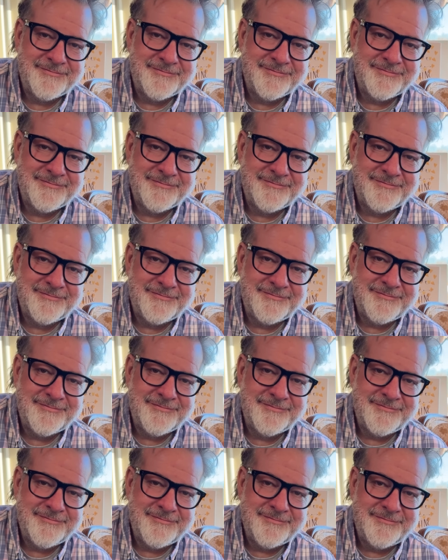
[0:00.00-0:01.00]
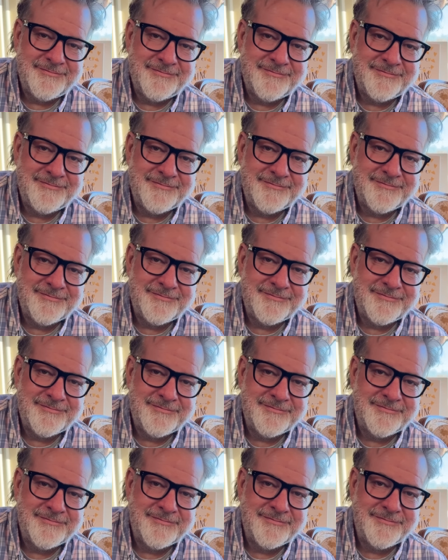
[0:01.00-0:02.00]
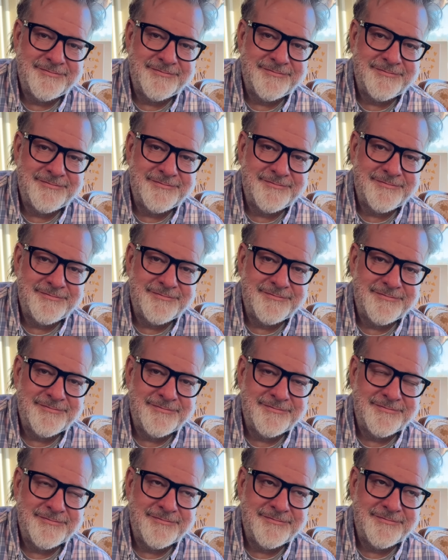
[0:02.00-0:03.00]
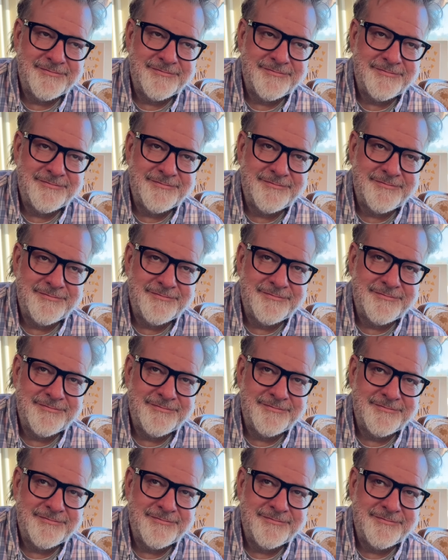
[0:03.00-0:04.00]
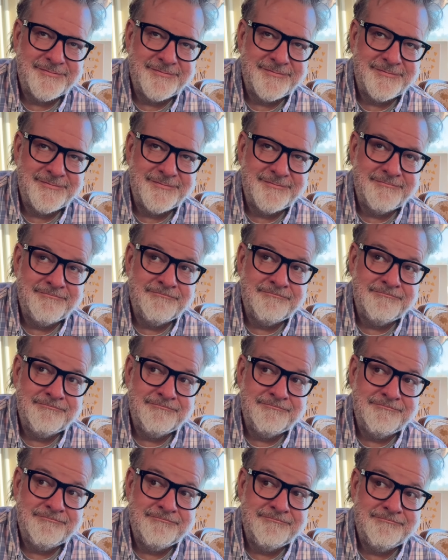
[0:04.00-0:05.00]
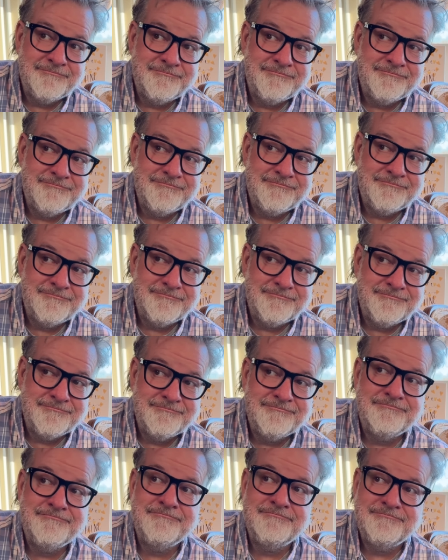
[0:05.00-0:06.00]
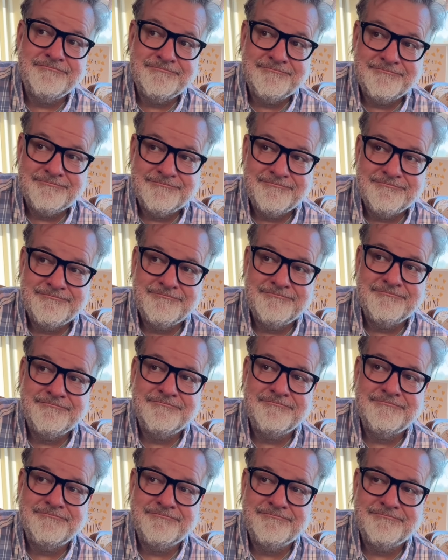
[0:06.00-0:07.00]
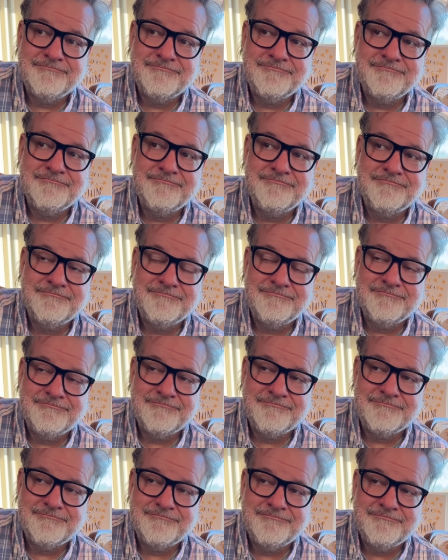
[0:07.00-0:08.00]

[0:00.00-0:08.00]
[no speech]